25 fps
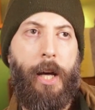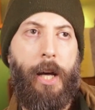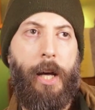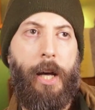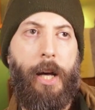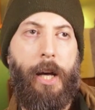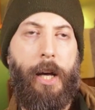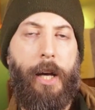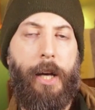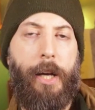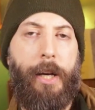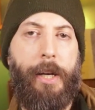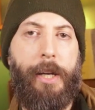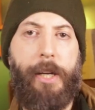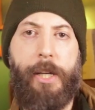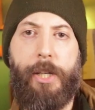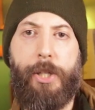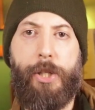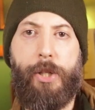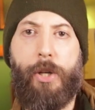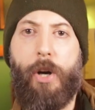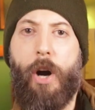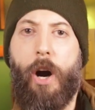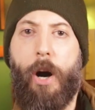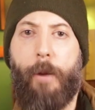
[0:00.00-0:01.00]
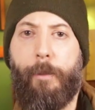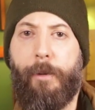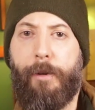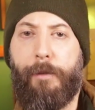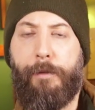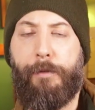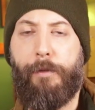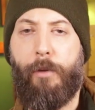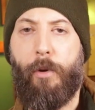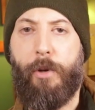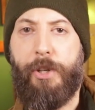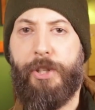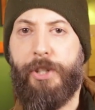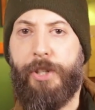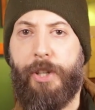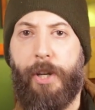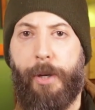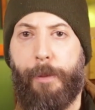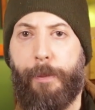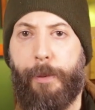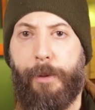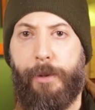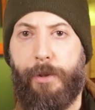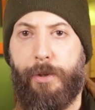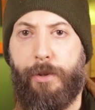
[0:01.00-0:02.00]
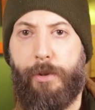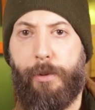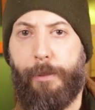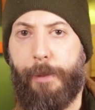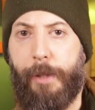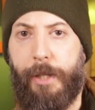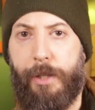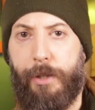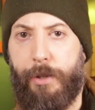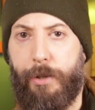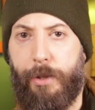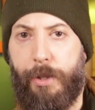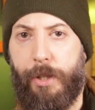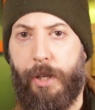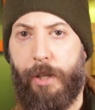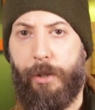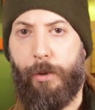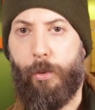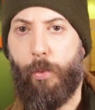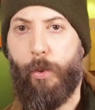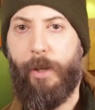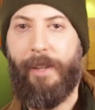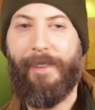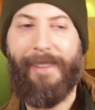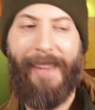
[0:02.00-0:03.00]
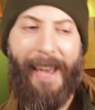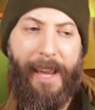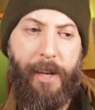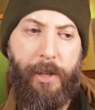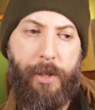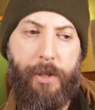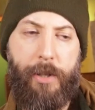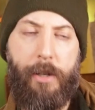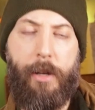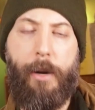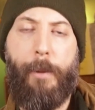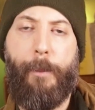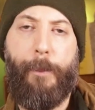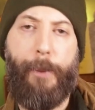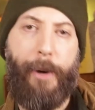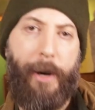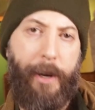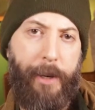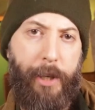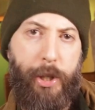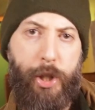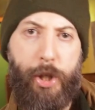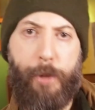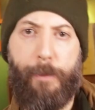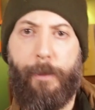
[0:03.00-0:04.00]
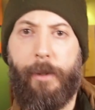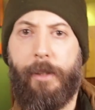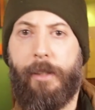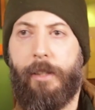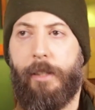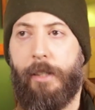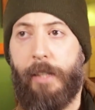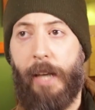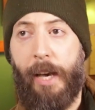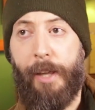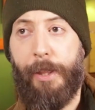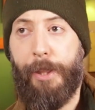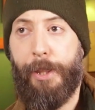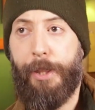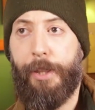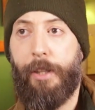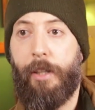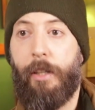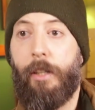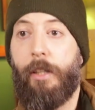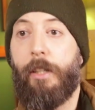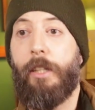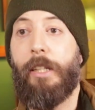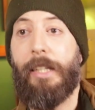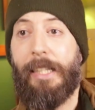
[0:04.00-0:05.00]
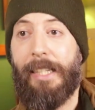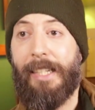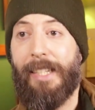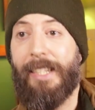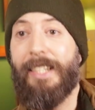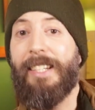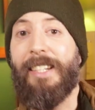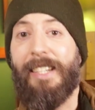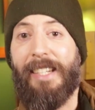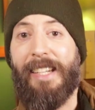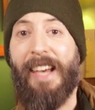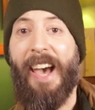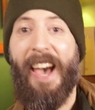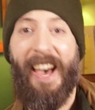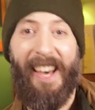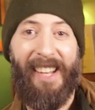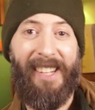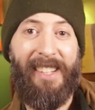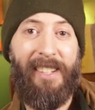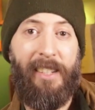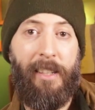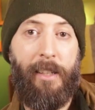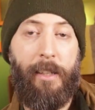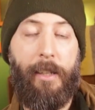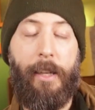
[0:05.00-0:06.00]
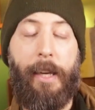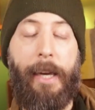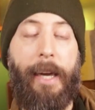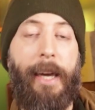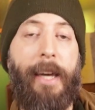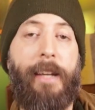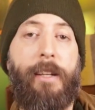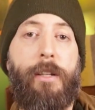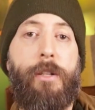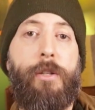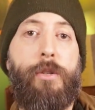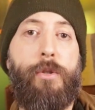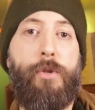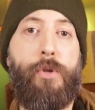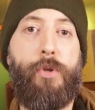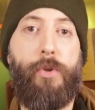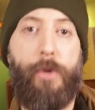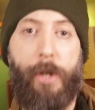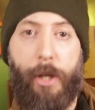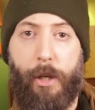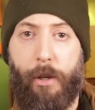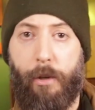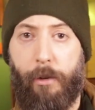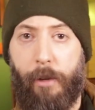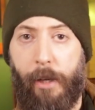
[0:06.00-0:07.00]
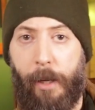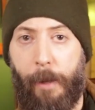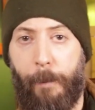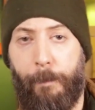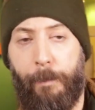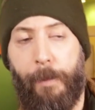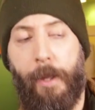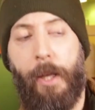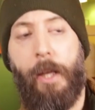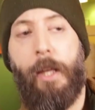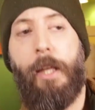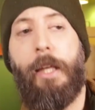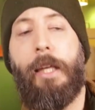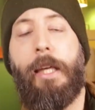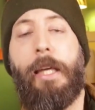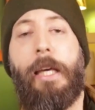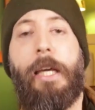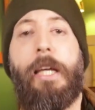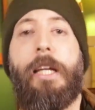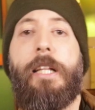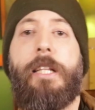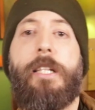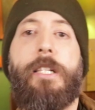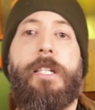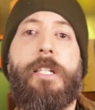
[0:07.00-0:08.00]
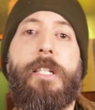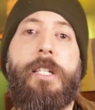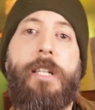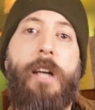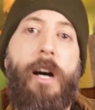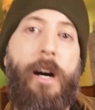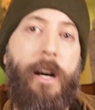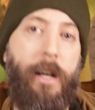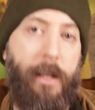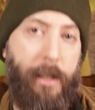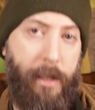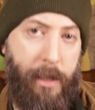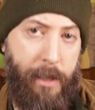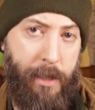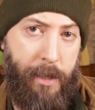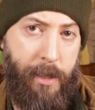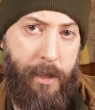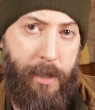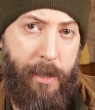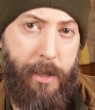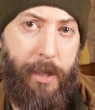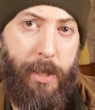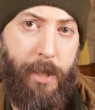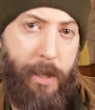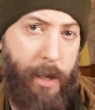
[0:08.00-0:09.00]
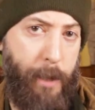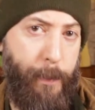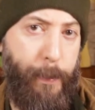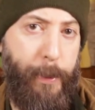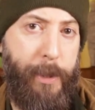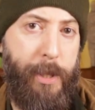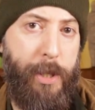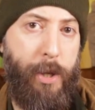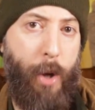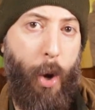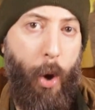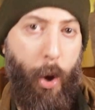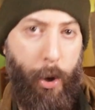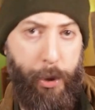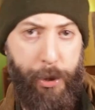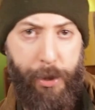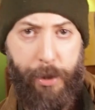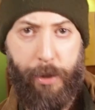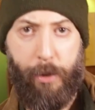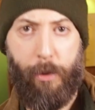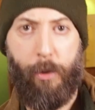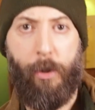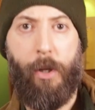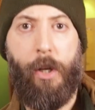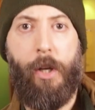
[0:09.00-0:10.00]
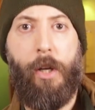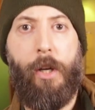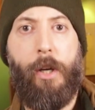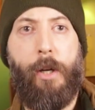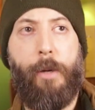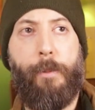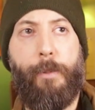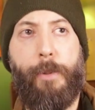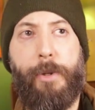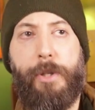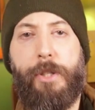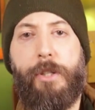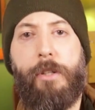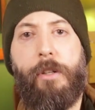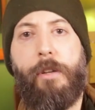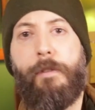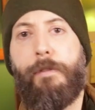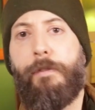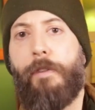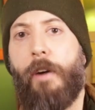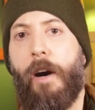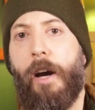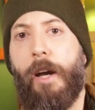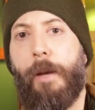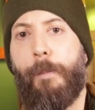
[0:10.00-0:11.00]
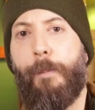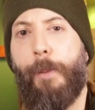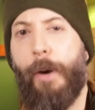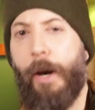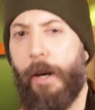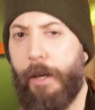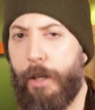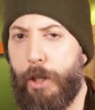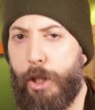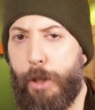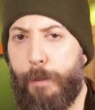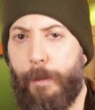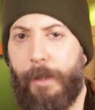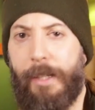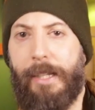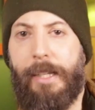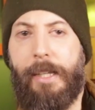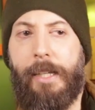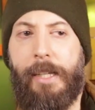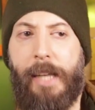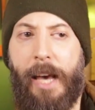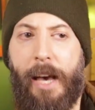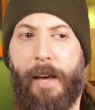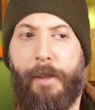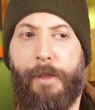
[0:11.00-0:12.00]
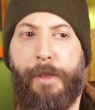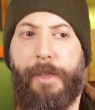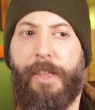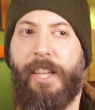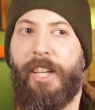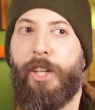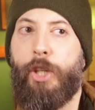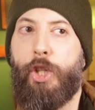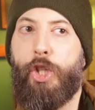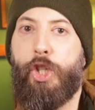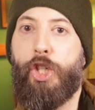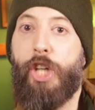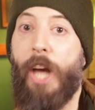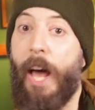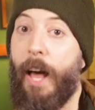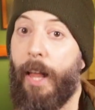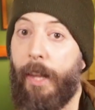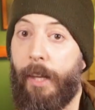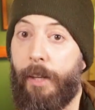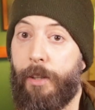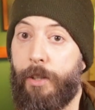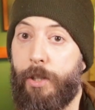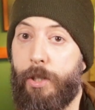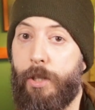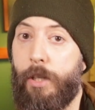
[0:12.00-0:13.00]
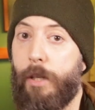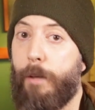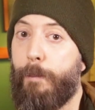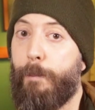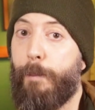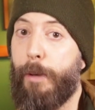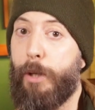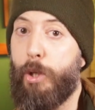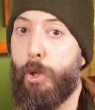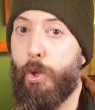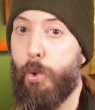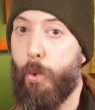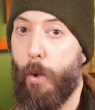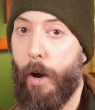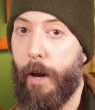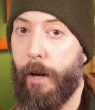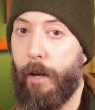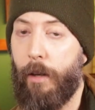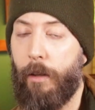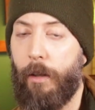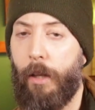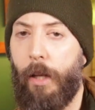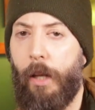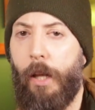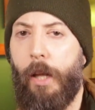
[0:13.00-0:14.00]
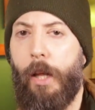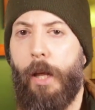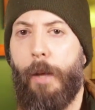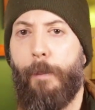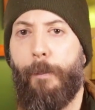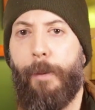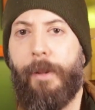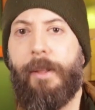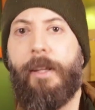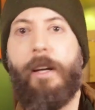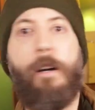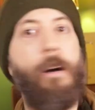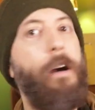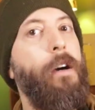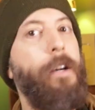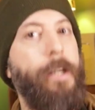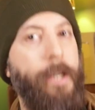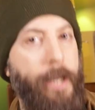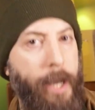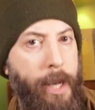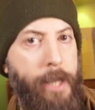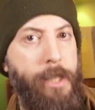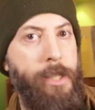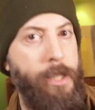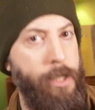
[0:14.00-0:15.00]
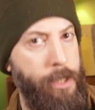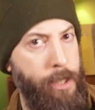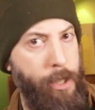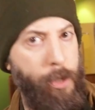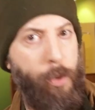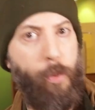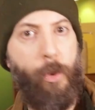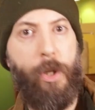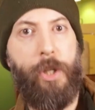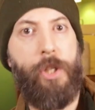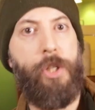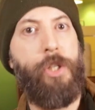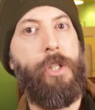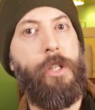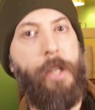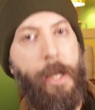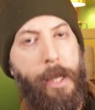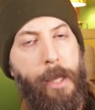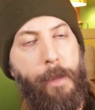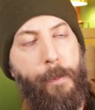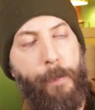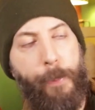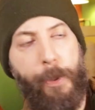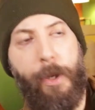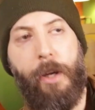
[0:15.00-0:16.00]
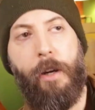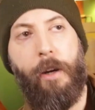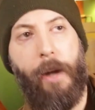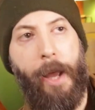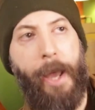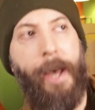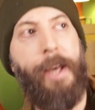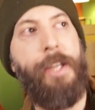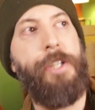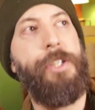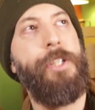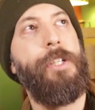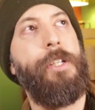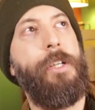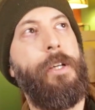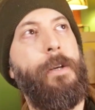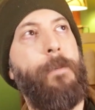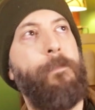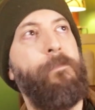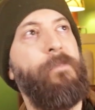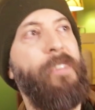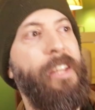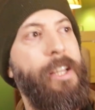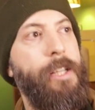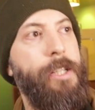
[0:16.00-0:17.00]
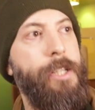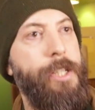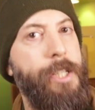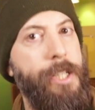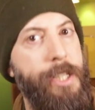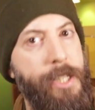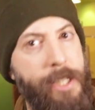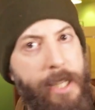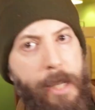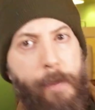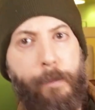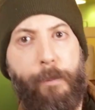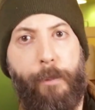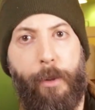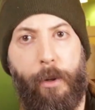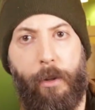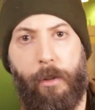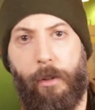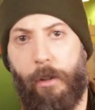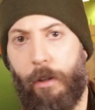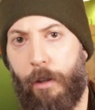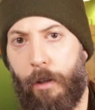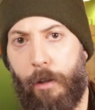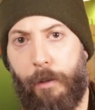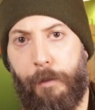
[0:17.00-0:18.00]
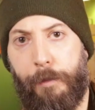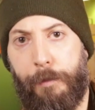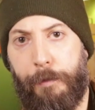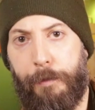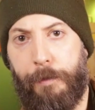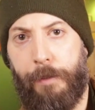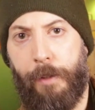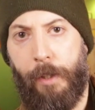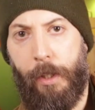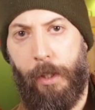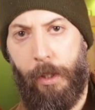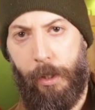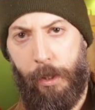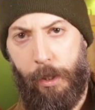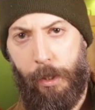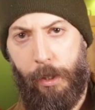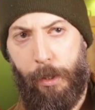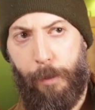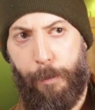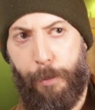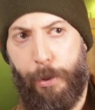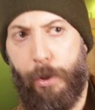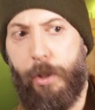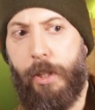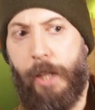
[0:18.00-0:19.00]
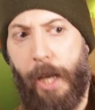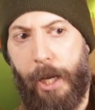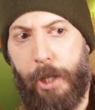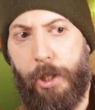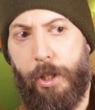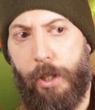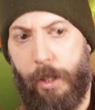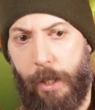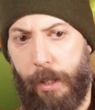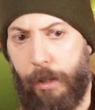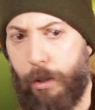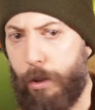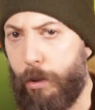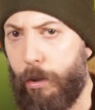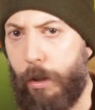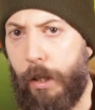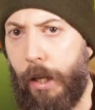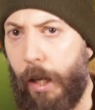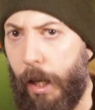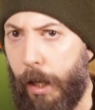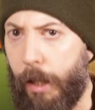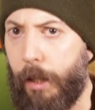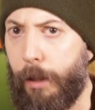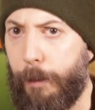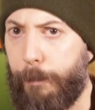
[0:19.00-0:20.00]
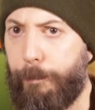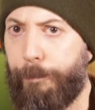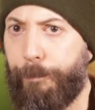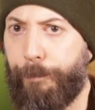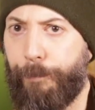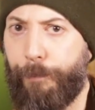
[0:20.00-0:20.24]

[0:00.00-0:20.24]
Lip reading: it is common for serpents to be associated with danger, punishment, death, the dead, and trickery. In the sagas, serpents also personify punishment, death, challenge, betrayal, but there are cases in which they appear as a symbol of protection and good luck.